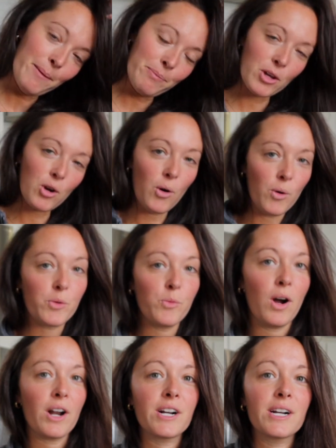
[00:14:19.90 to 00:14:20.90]
the cold
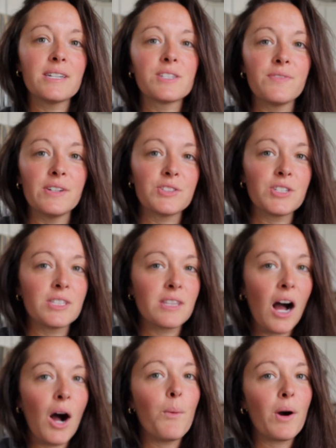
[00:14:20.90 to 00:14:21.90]
water is filtered, the
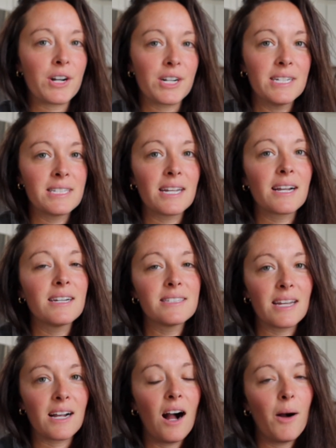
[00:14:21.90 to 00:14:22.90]
hot water isn't, because
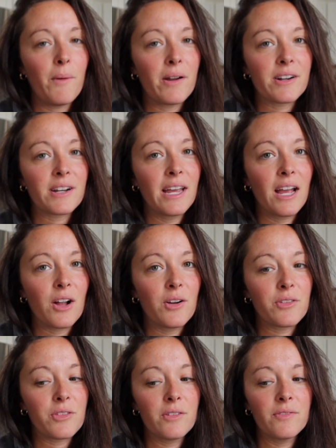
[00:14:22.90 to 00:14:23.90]
like hot water can't go
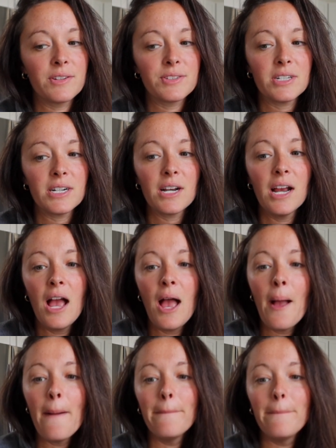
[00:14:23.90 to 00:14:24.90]
through the filter.
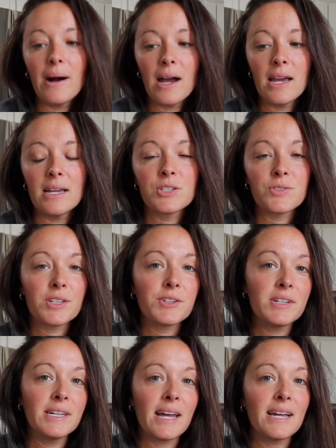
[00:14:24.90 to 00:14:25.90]
But it's really,
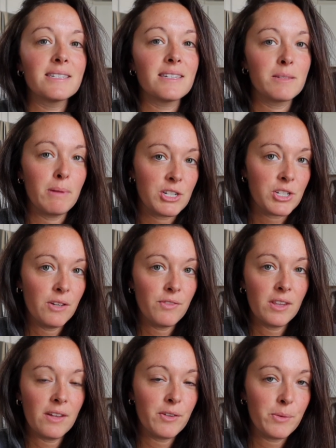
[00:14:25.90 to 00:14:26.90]
really nice, especially if
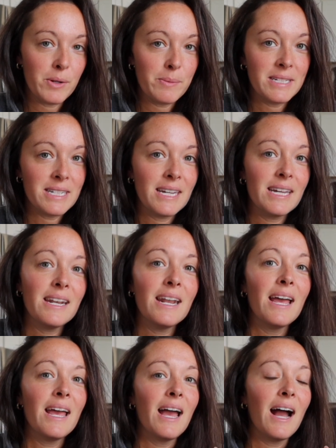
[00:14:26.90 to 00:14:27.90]
you live in
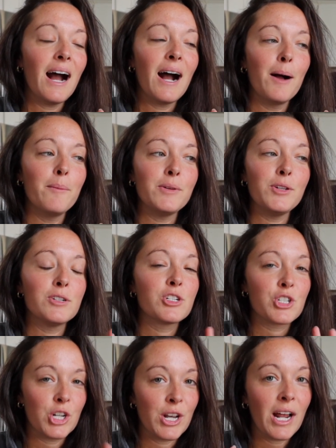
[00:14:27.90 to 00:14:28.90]
Wilmington. You
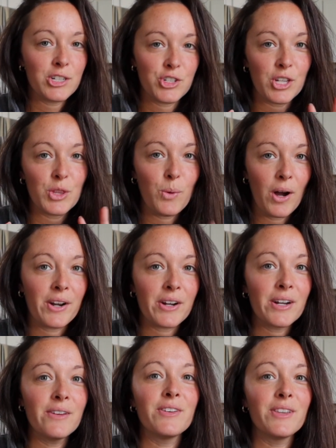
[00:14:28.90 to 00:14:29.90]
should not drink the water
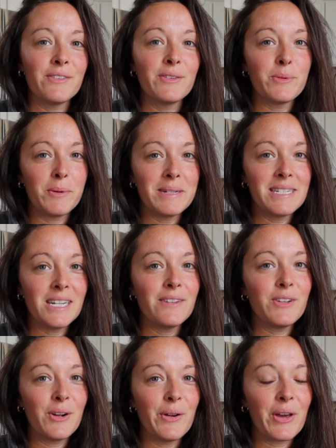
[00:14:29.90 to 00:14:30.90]
if you live in Wilmington, if
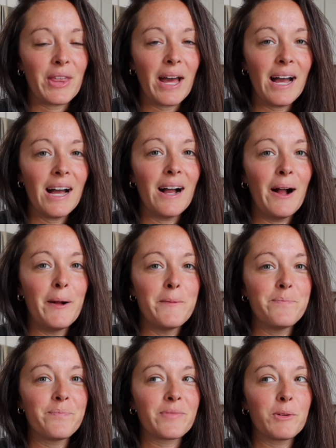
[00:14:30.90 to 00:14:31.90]
you don't know
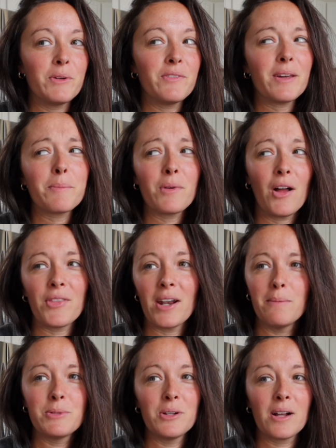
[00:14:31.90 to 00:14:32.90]
that. We've like brought that
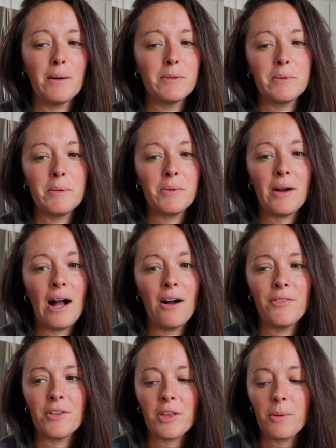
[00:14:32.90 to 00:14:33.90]
up to a couple people out
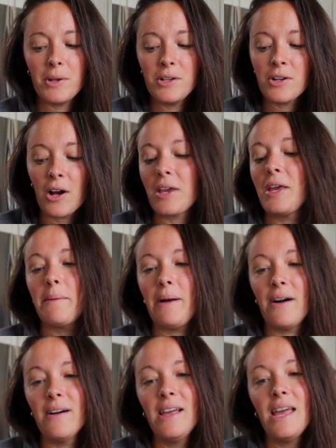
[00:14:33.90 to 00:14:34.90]
and they're like, what are you talking
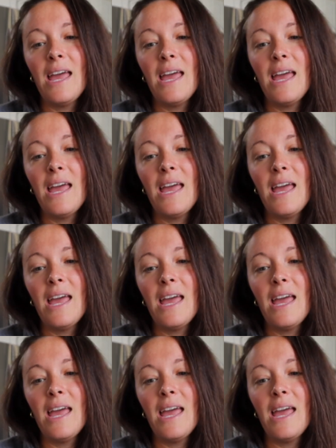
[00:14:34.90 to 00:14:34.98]
about?